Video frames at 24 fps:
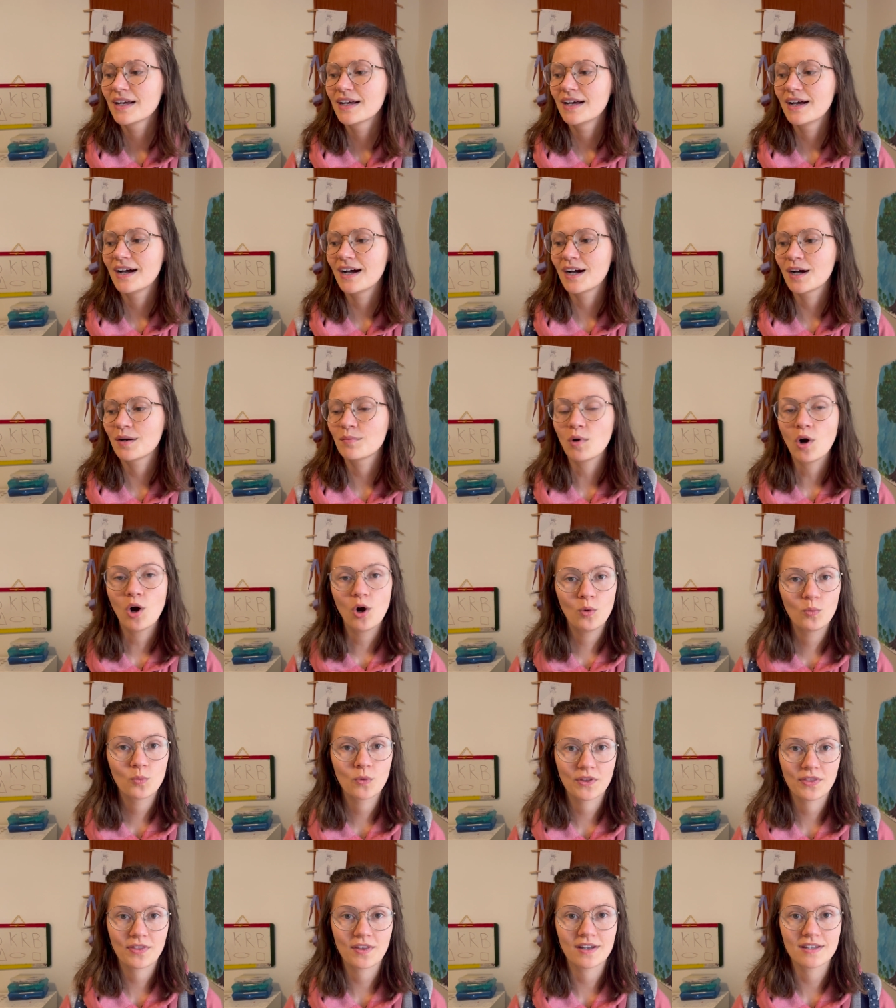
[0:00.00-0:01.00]
home
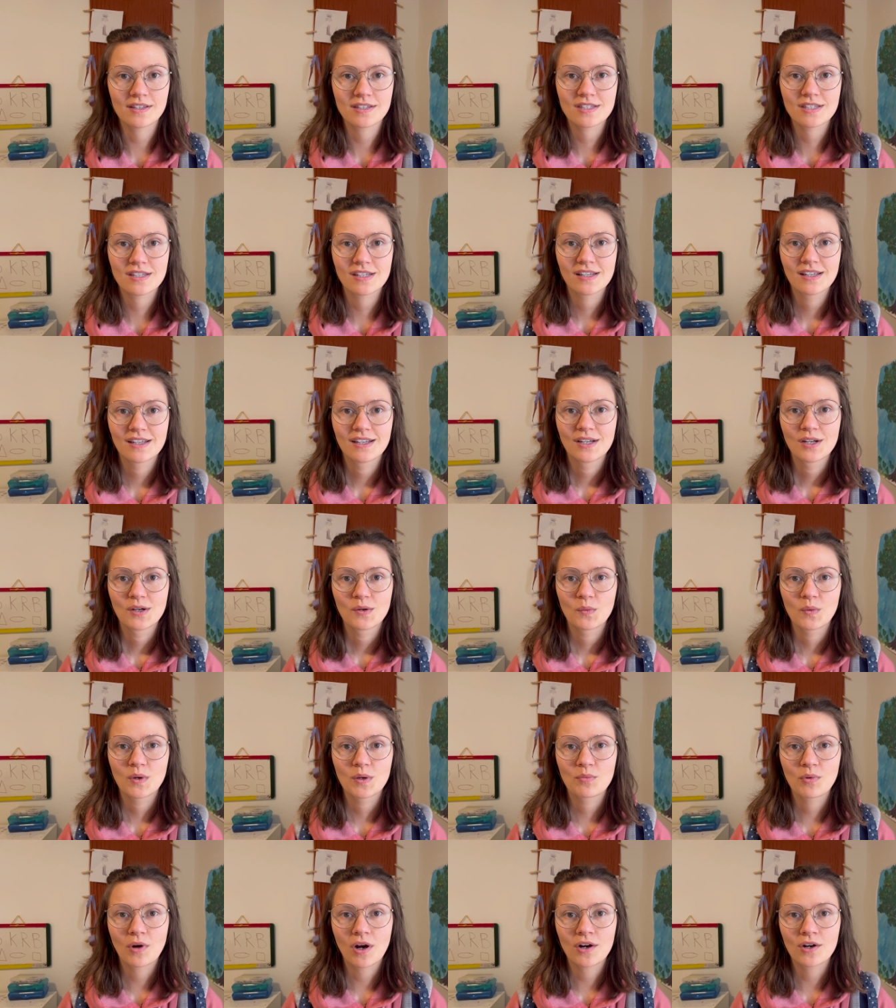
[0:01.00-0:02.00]
with us. We
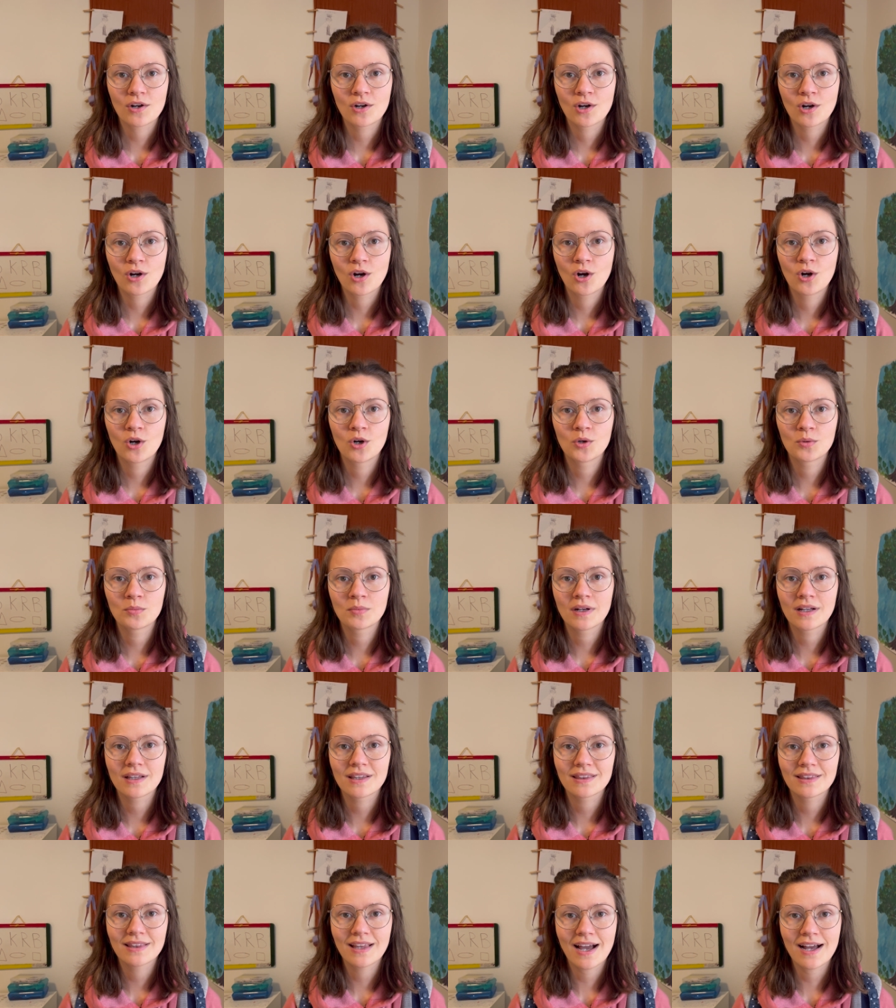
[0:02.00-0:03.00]
brought her home
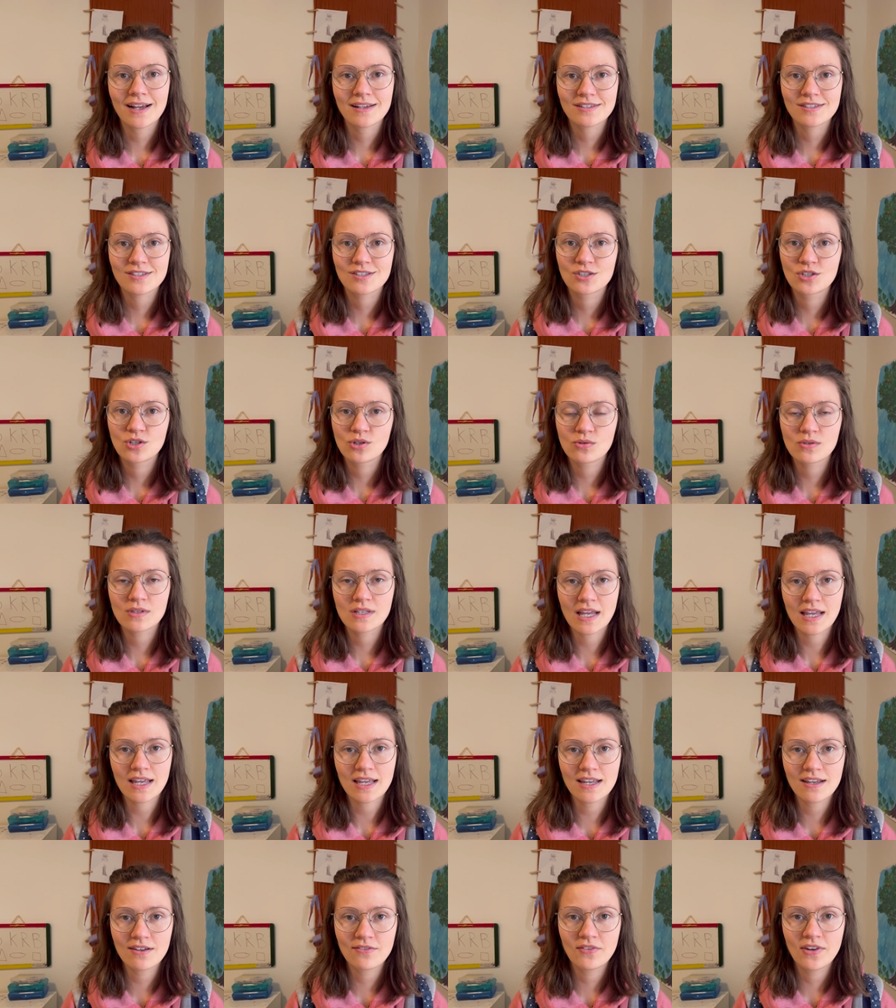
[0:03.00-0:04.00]
last Tuesday
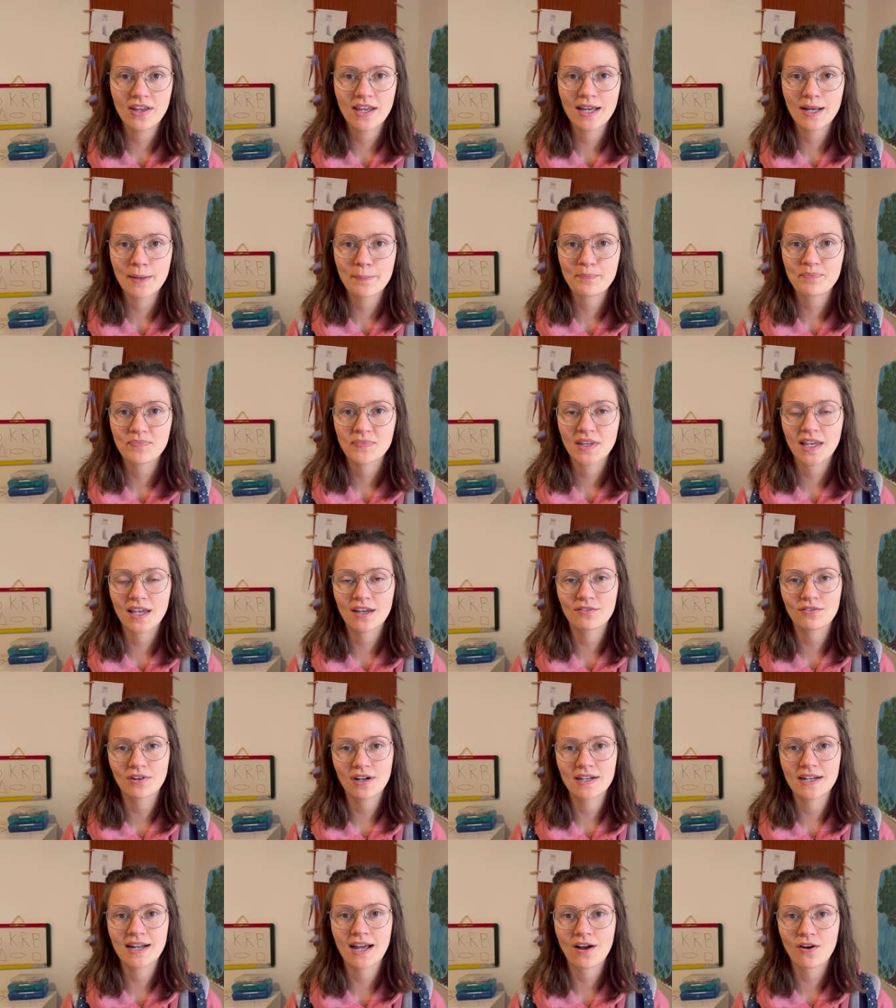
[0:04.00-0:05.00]
evening, and
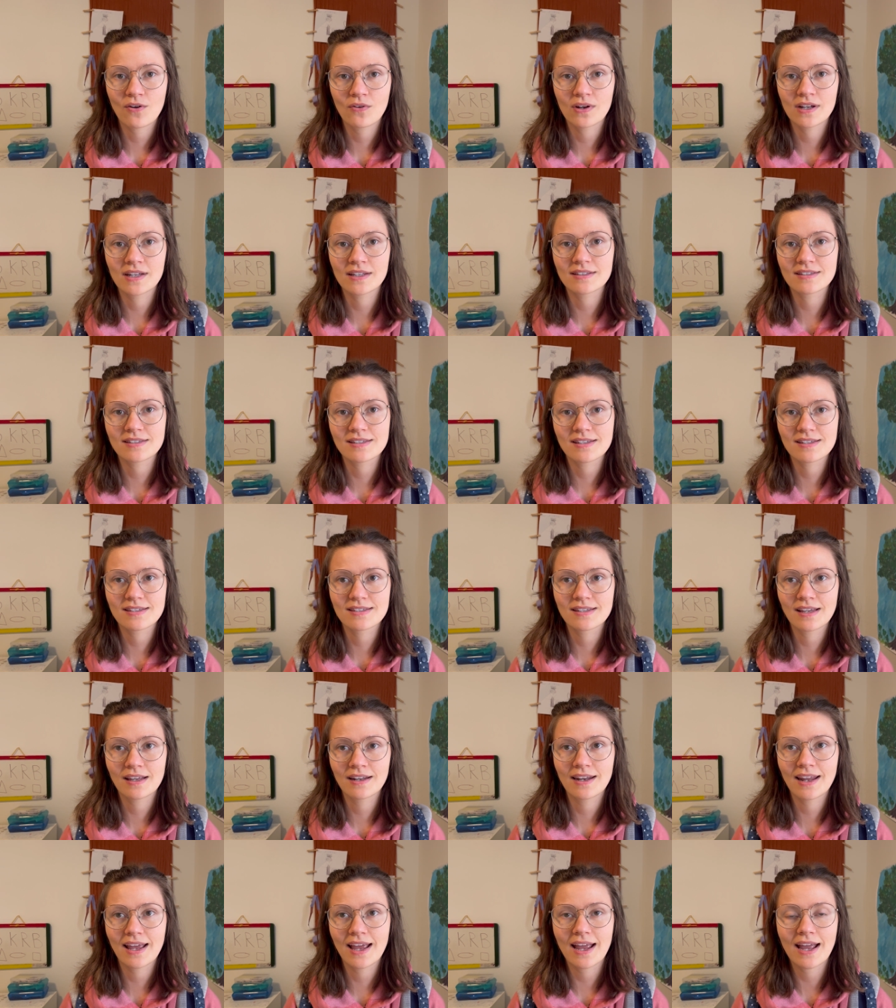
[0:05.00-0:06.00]
right now it's
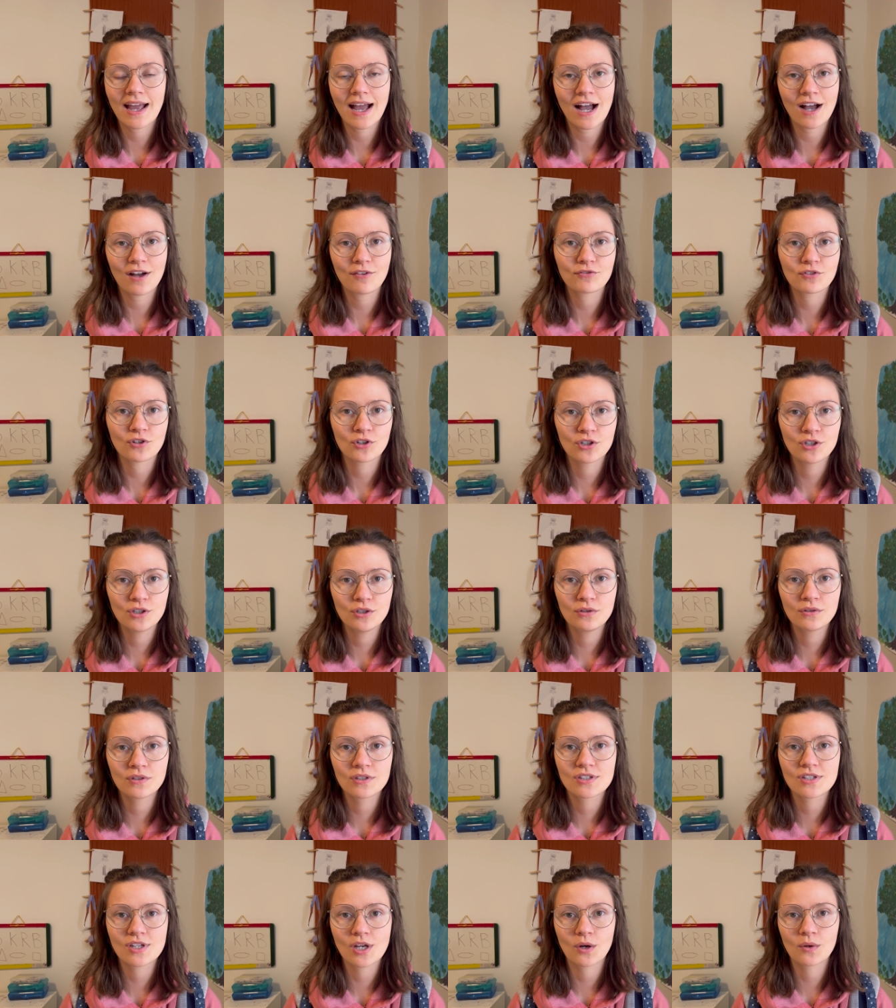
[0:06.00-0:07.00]
Sunday afternoon,
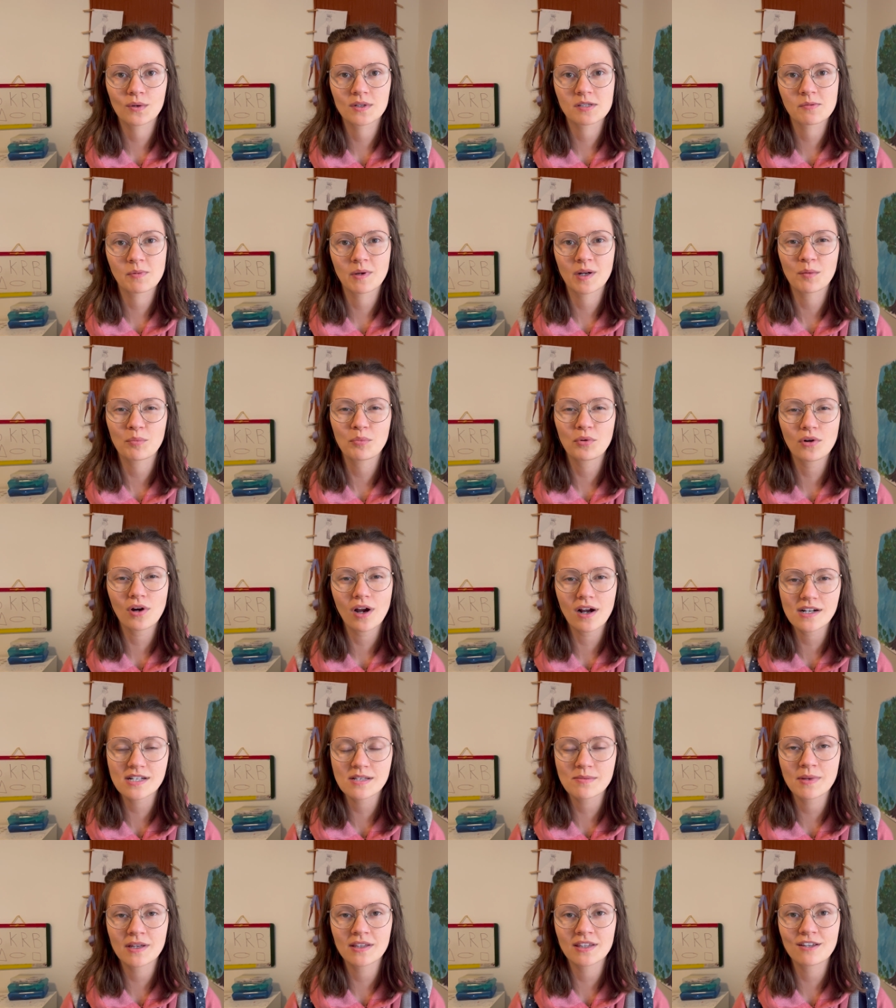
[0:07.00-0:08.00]
so it's been
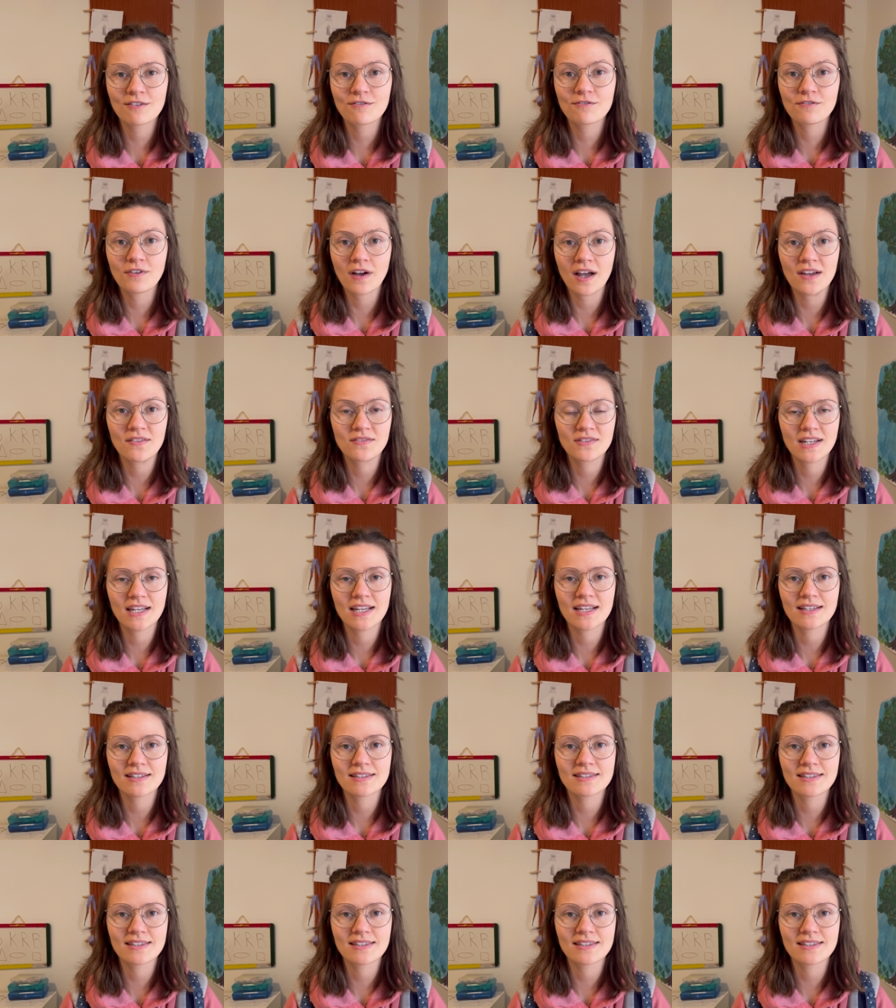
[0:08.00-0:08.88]
approximately 5 days